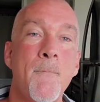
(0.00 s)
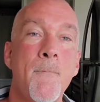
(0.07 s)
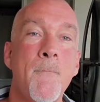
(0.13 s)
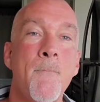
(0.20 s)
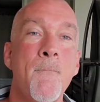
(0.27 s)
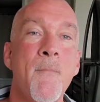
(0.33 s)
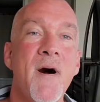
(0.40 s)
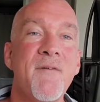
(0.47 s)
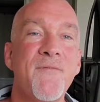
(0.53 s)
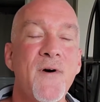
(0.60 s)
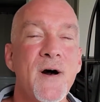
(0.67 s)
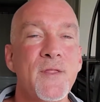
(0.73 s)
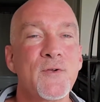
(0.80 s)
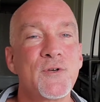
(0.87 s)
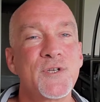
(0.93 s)
My
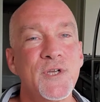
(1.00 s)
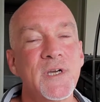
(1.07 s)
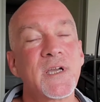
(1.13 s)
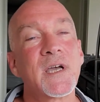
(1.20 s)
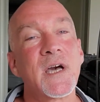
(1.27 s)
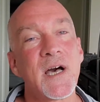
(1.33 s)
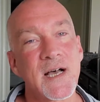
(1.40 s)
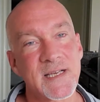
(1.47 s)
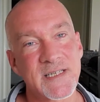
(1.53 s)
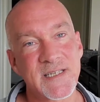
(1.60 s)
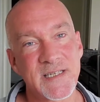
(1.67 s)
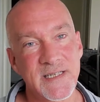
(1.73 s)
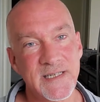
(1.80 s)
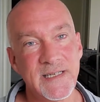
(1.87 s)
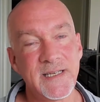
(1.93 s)
father took
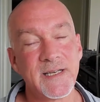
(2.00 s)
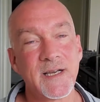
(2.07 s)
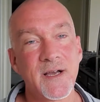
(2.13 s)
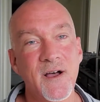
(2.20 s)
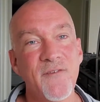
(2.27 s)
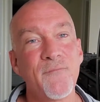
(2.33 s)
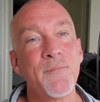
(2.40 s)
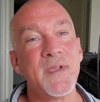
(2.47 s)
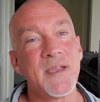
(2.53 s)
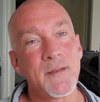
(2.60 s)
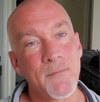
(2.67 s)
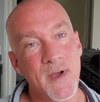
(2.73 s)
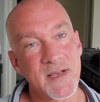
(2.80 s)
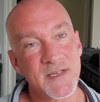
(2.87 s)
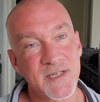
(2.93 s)
custody of me and
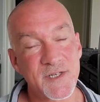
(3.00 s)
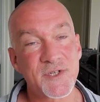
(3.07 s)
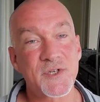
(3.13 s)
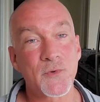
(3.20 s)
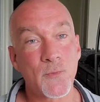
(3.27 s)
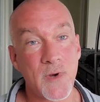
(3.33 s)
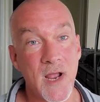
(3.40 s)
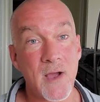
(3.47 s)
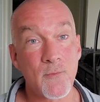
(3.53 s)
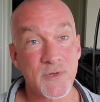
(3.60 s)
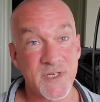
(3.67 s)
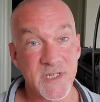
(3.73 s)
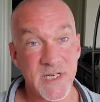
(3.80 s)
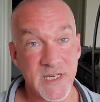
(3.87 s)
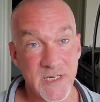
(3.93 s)
my sister when I was
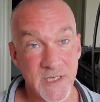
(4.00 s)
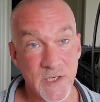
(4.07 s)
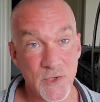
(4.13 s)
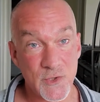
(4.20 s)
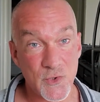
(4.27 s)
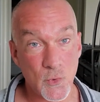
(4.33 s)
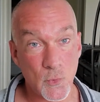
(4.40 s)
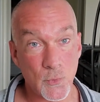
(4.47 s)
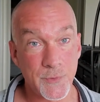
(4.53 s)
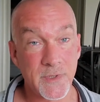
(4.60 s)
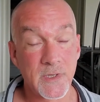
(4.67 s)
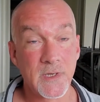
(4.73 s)
10 years old